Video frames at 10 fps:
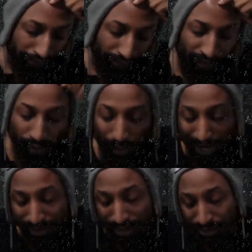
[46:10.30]
And
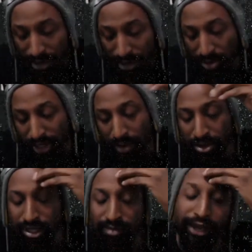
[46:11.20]
why these three
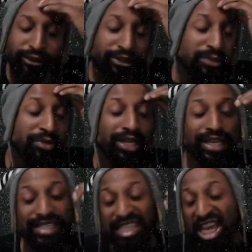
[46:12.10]
presumptions matter is
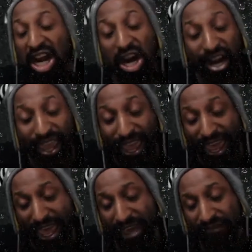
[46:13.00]
because they are
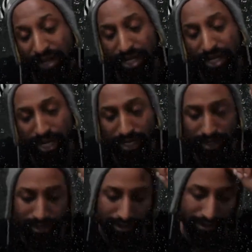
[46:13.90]

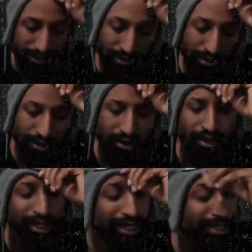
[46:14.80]
evidence.
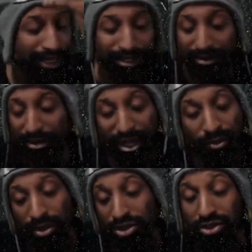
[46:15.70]
Like I said, it don't matter
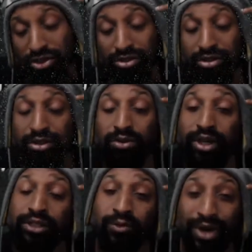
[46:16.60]
what's true,
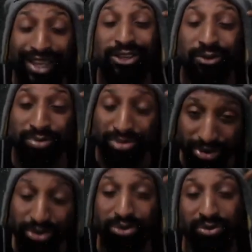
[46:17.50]
it's what can you
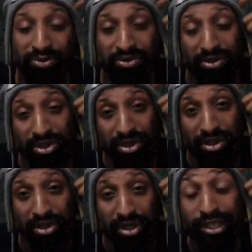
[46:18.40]
prove.
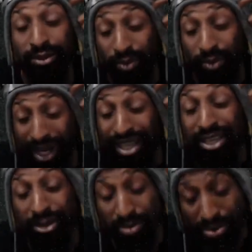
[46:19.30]
It's what can
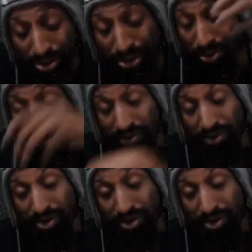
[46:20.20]
you prove.